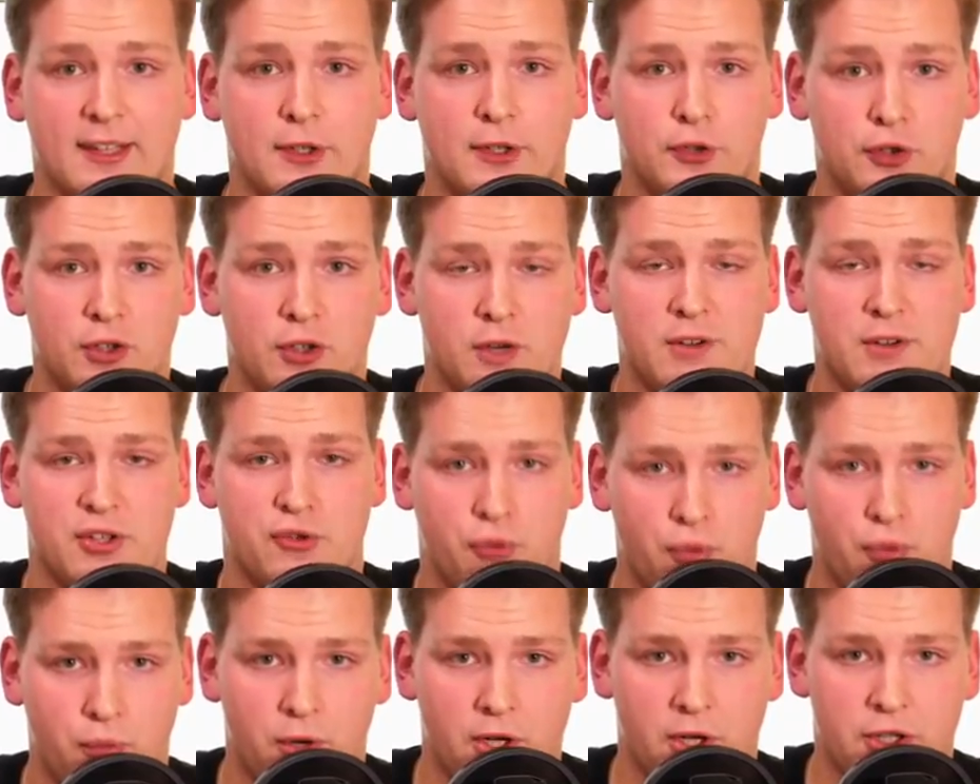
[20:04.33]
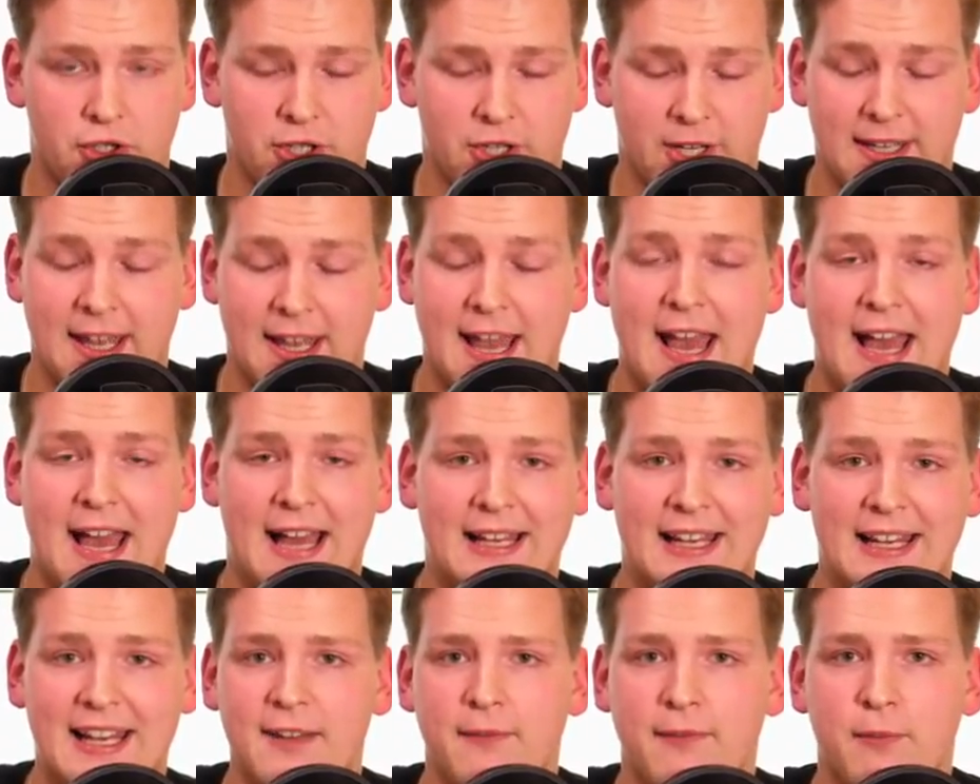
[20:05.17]
you so much for watching.
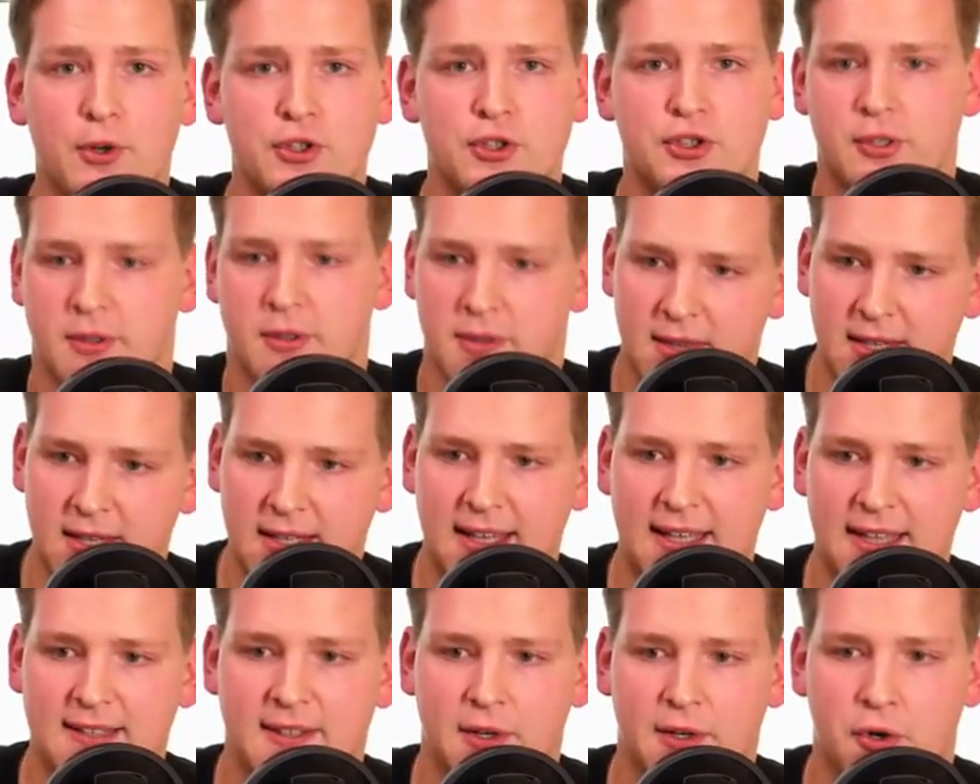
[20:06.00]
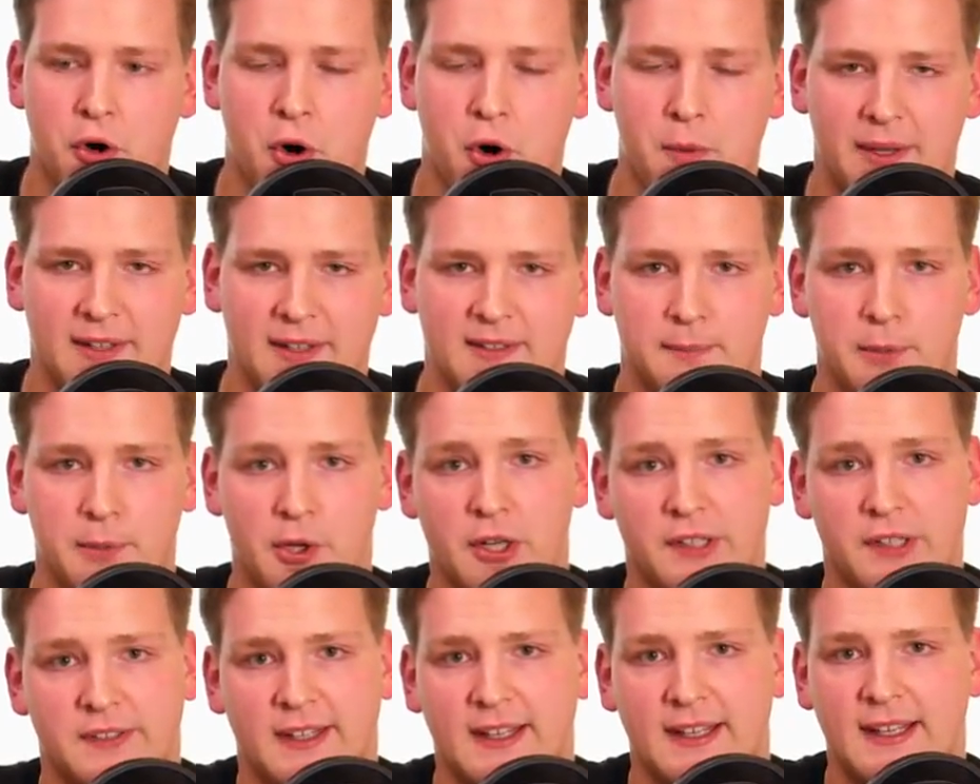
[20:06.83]
Leave what you think in the comments
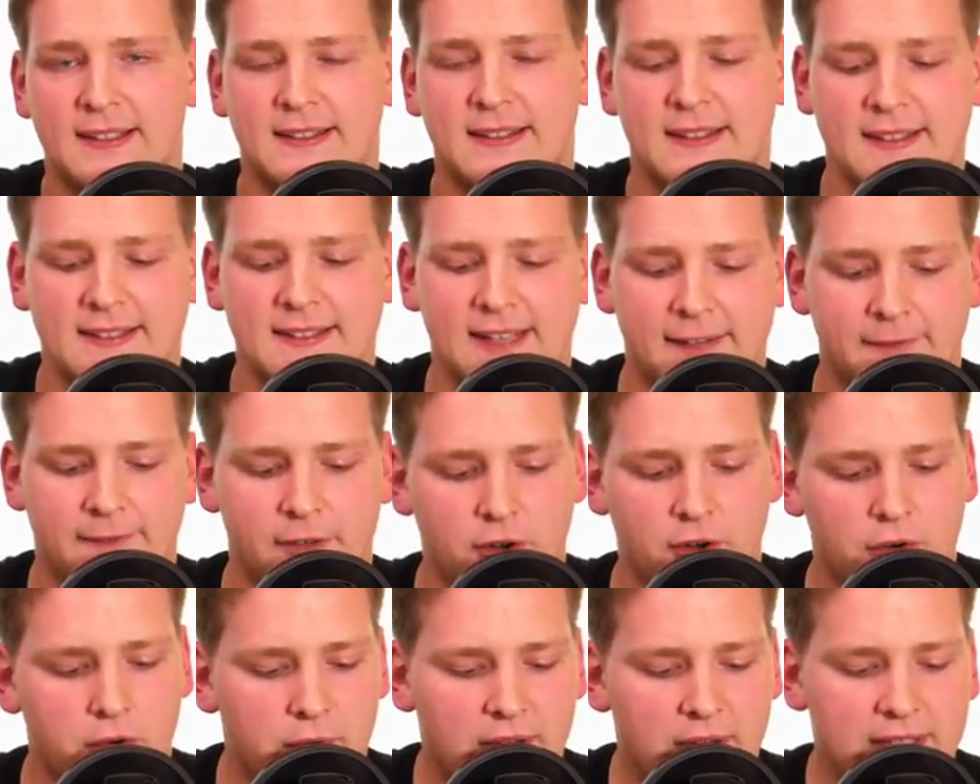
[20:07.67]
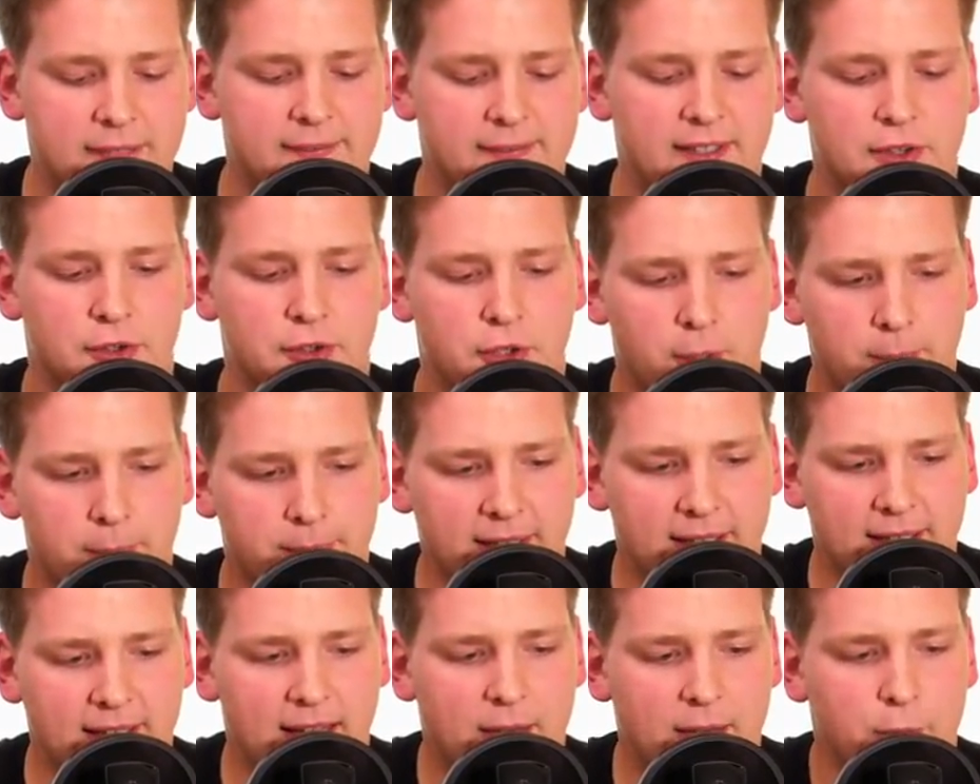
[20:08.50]
because it is a very relevant
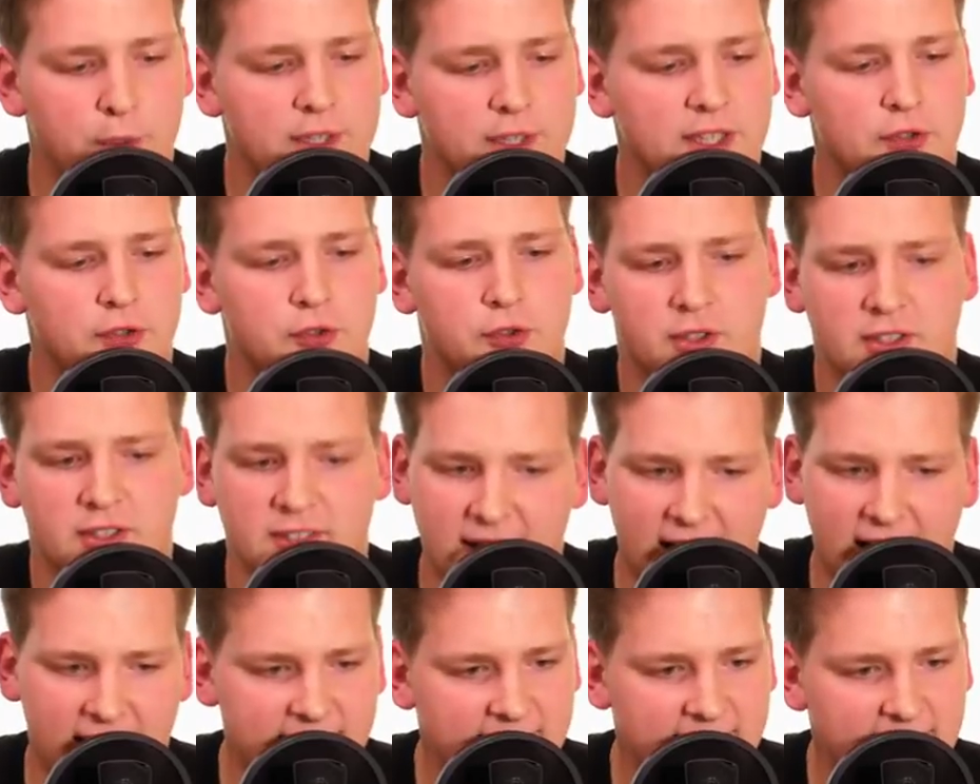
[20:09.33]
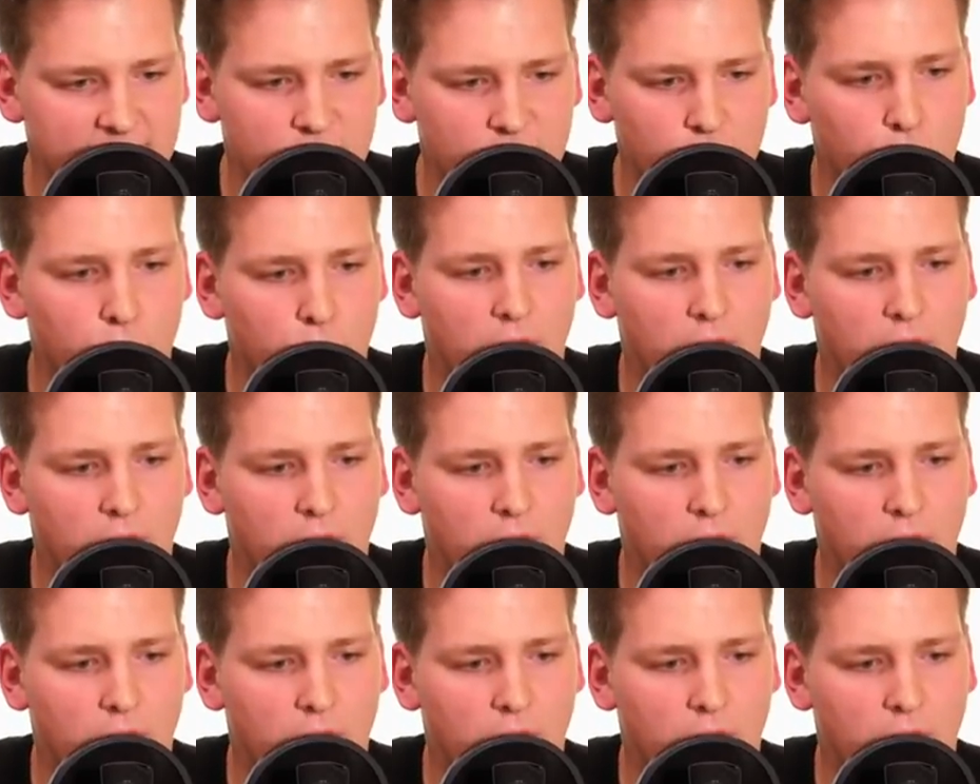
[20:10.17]
topic. We need to discuss it.